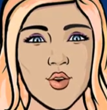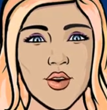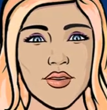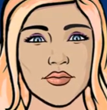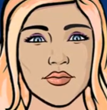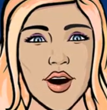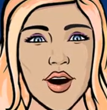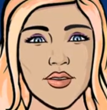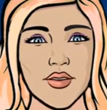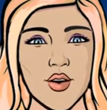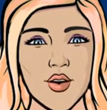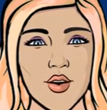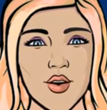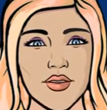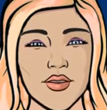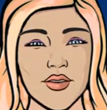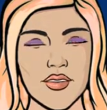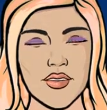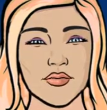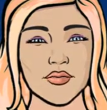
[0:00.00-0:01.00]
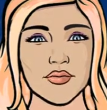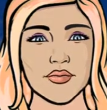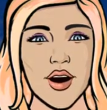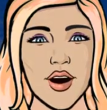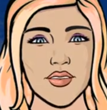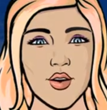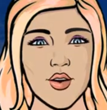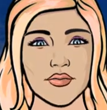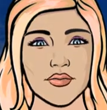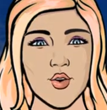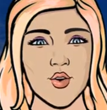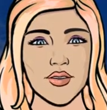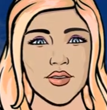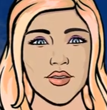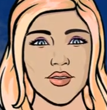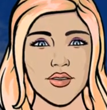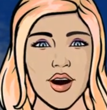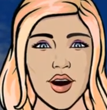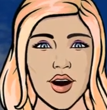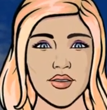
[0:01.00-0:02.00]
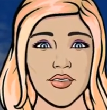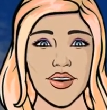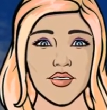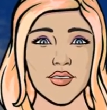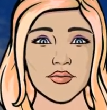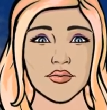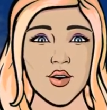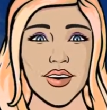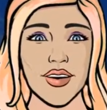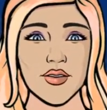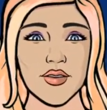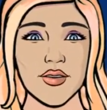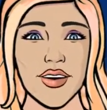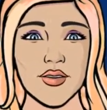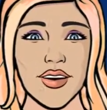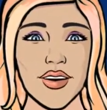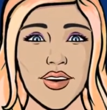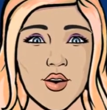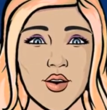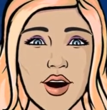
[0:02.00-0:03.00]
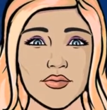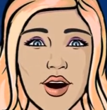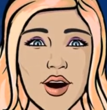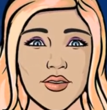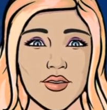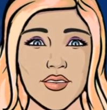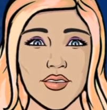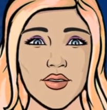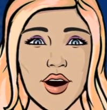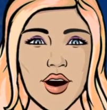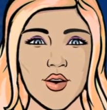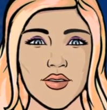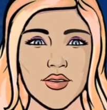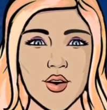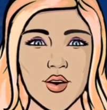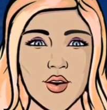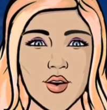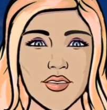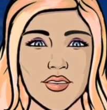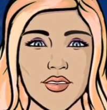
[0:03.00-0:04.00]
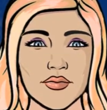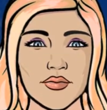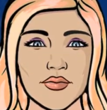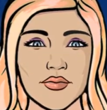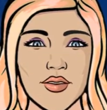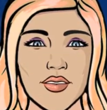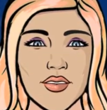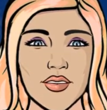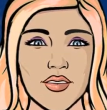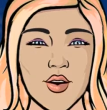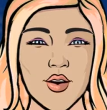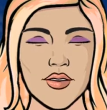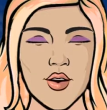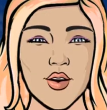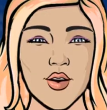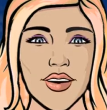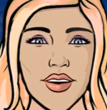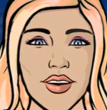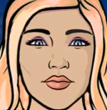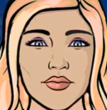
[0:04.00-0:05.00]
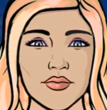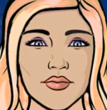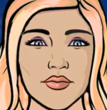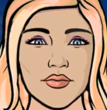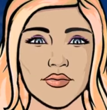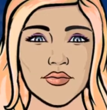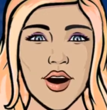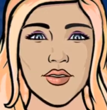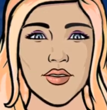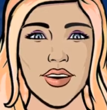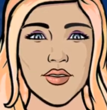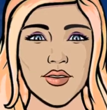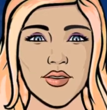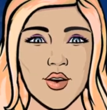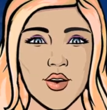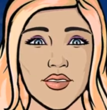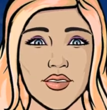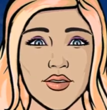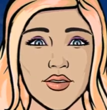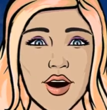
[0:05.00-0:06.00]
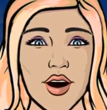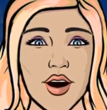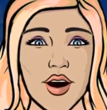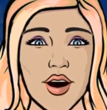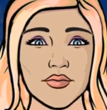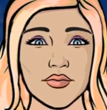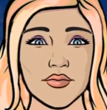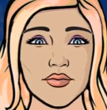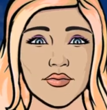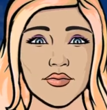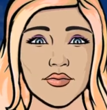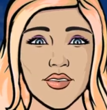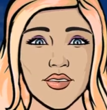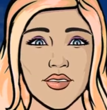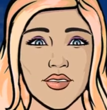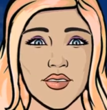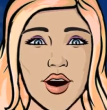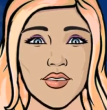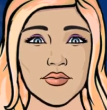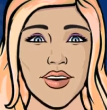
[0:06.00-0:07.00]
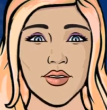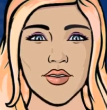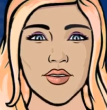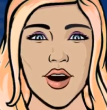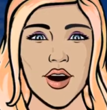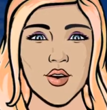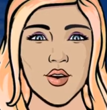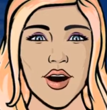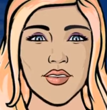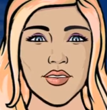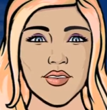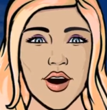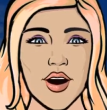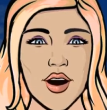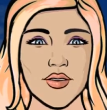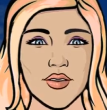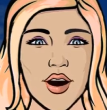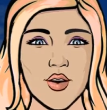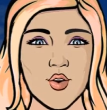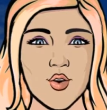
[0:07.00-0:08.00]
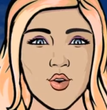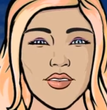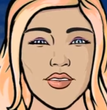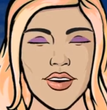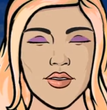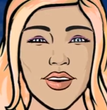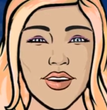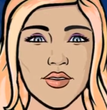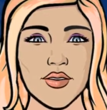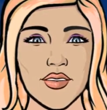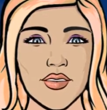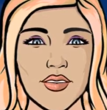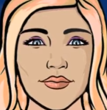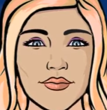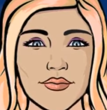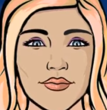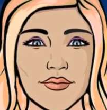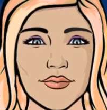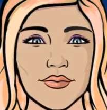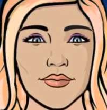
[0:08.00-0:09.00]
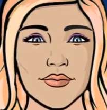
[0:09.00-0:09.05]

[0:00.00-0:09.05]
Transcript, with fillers: Well my friends, I hope you've enjoyed this brief video about Star Trek, Discovery. Until next time. This has been Lyra Scout for WikiVids.